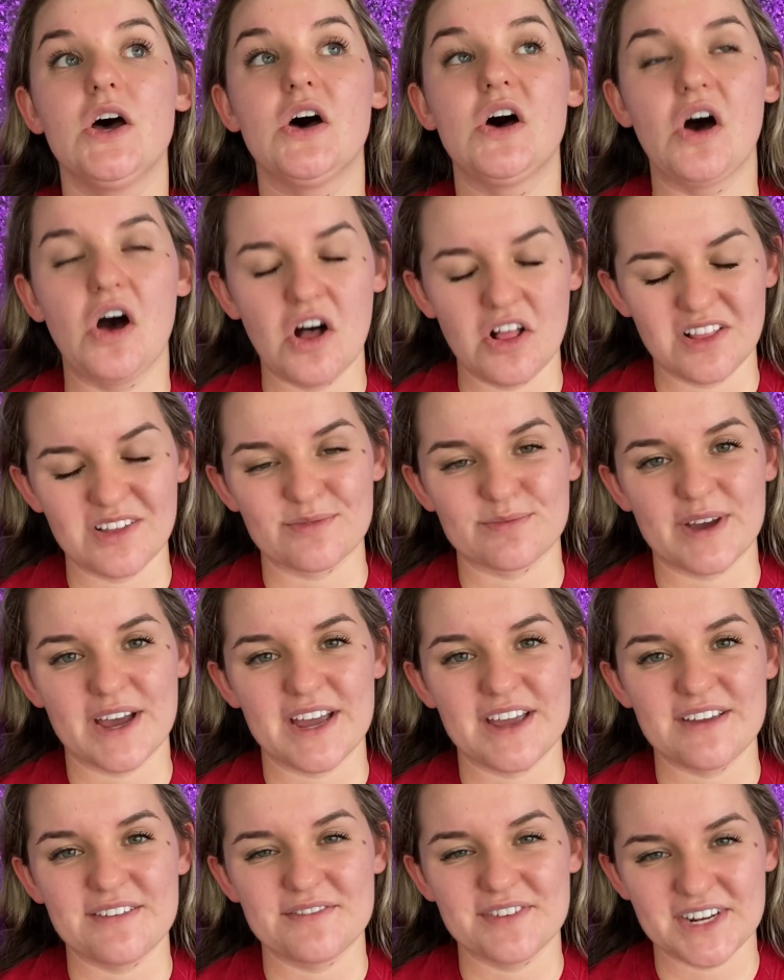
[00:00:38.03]
all of
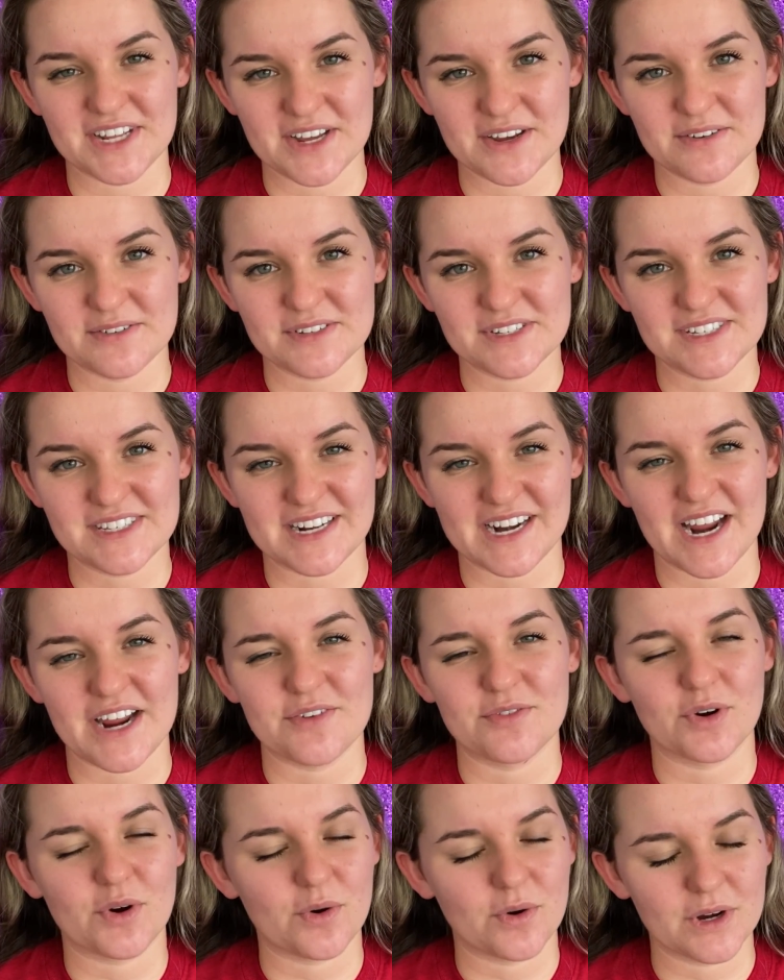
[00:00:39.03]
my videos that I had
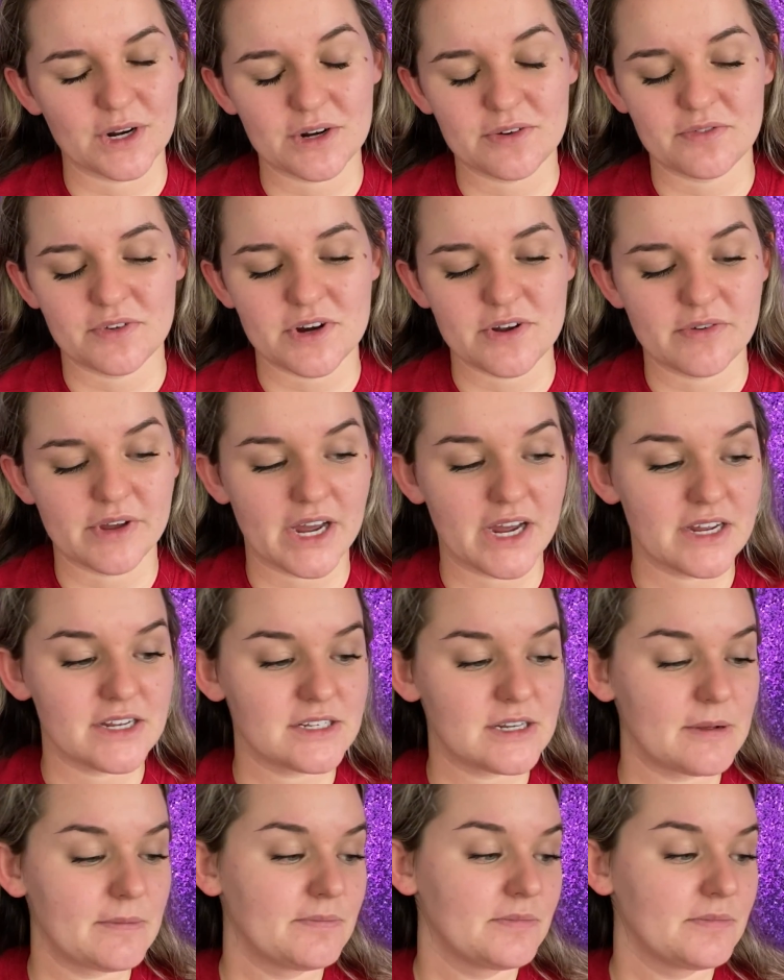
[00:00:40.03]
recorded for you guys.